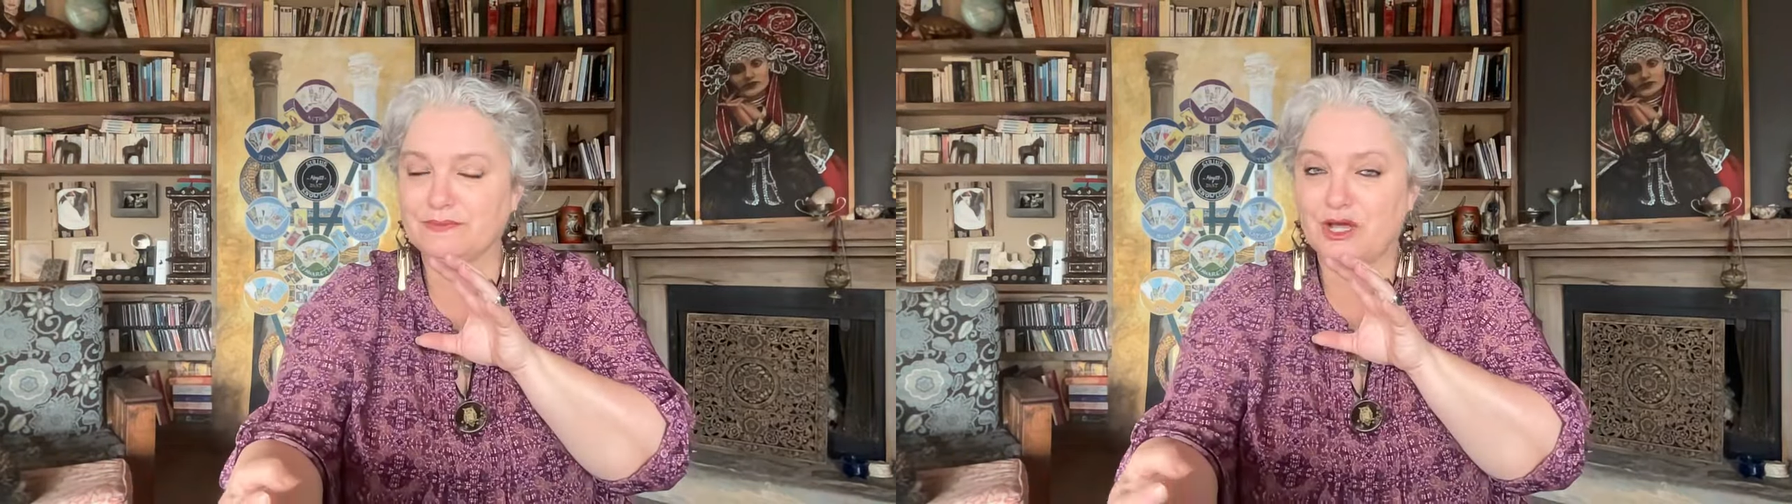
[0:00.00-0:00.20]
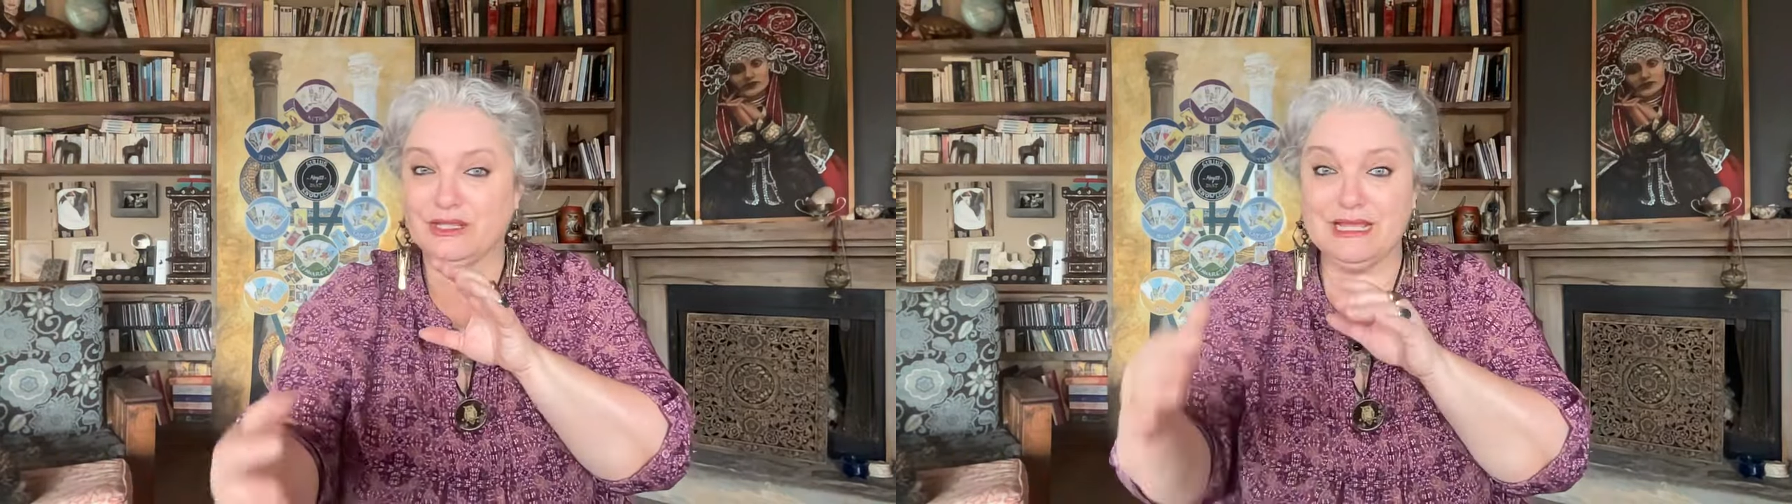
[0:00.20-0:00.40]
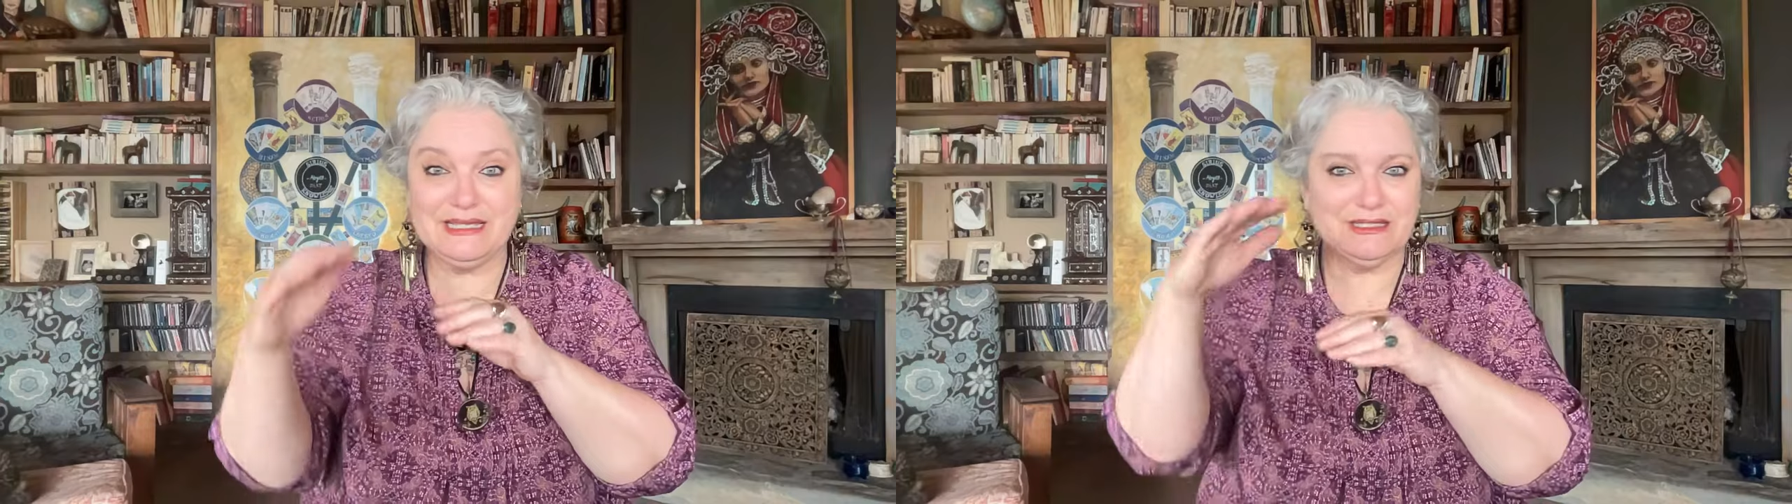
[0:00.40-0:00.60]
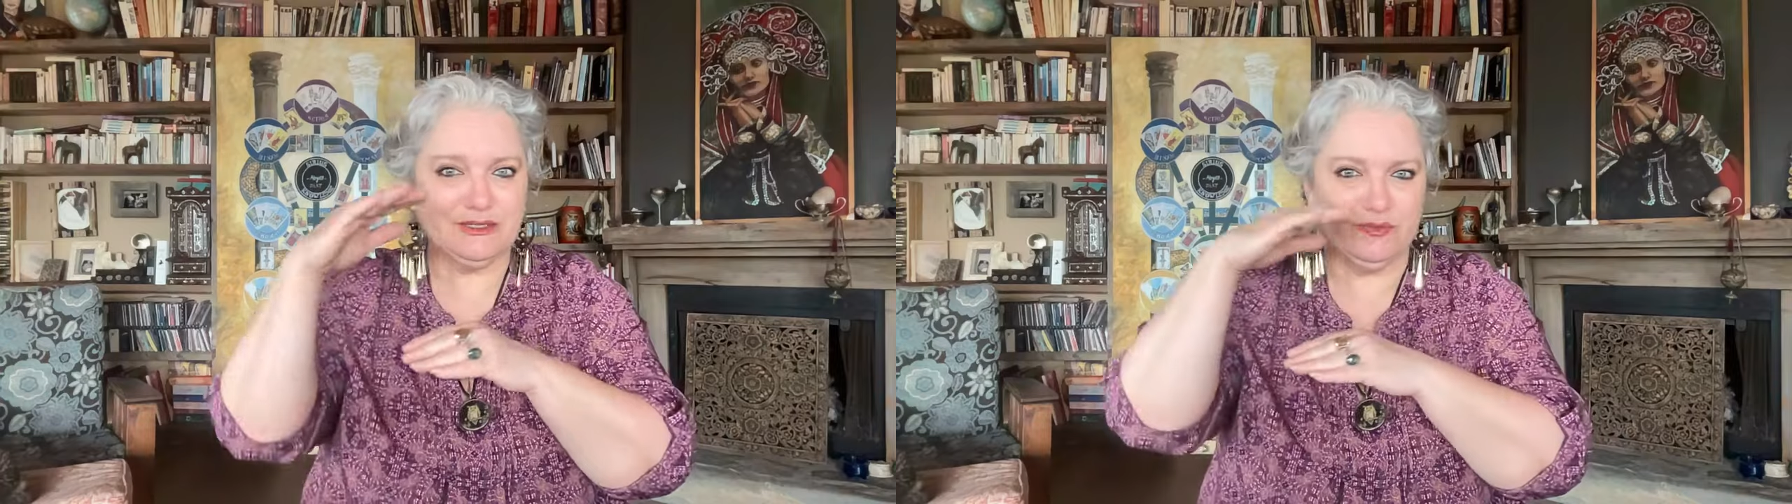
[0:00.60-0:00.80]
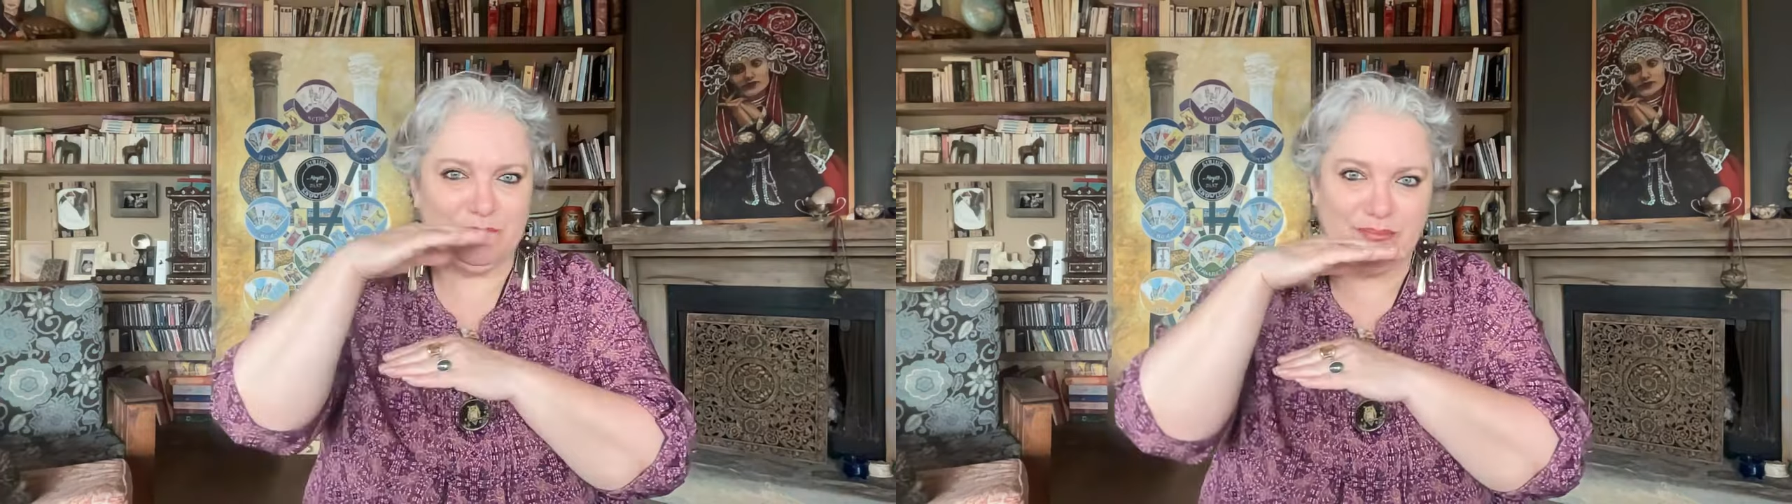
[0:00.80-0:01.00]
unless
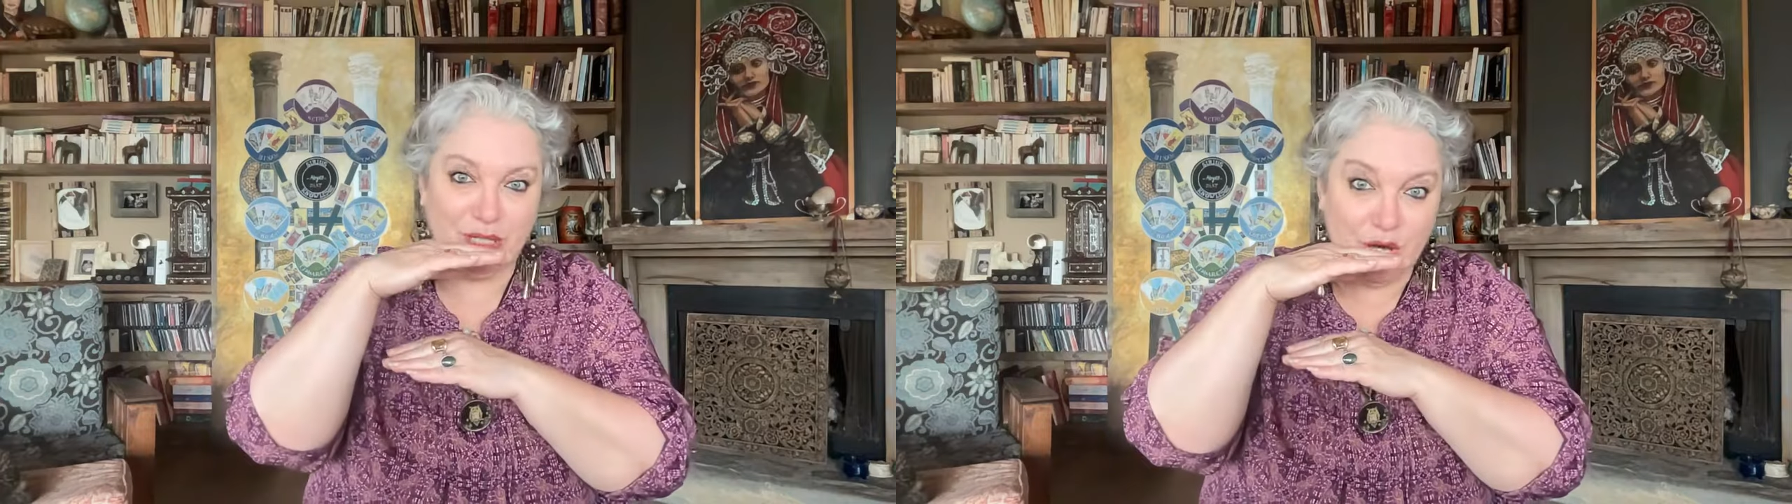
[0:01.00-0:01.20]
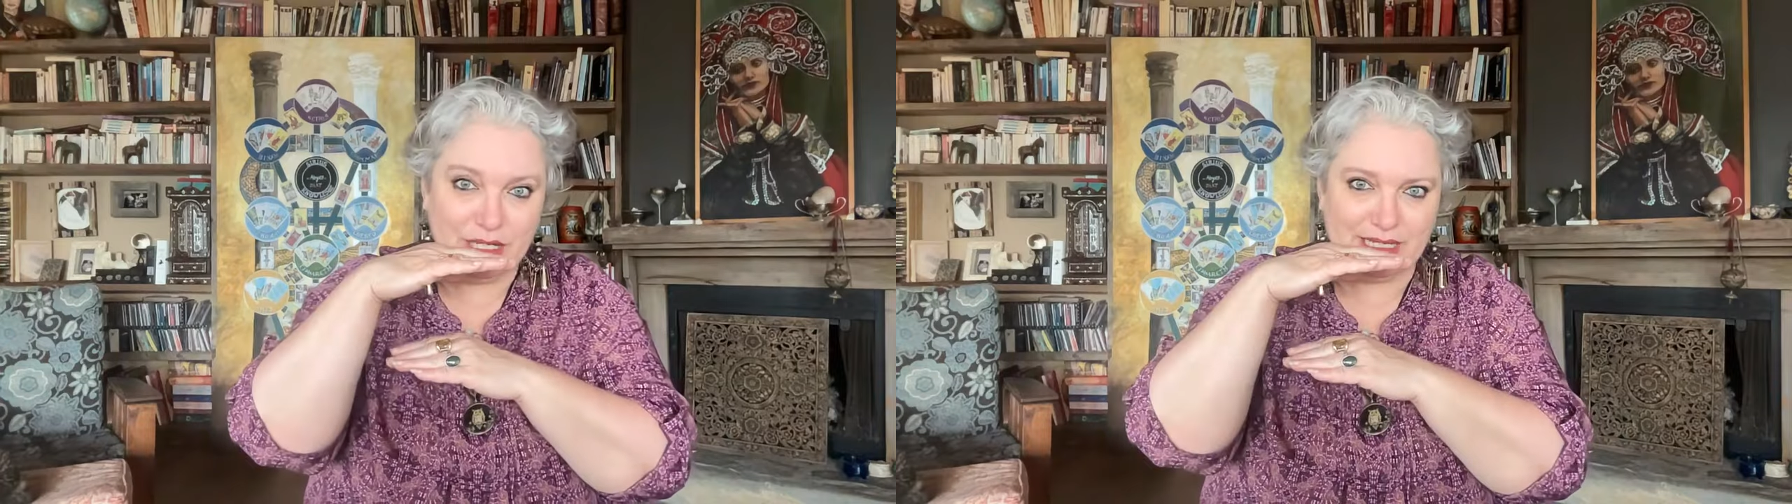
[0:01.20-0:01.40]
we block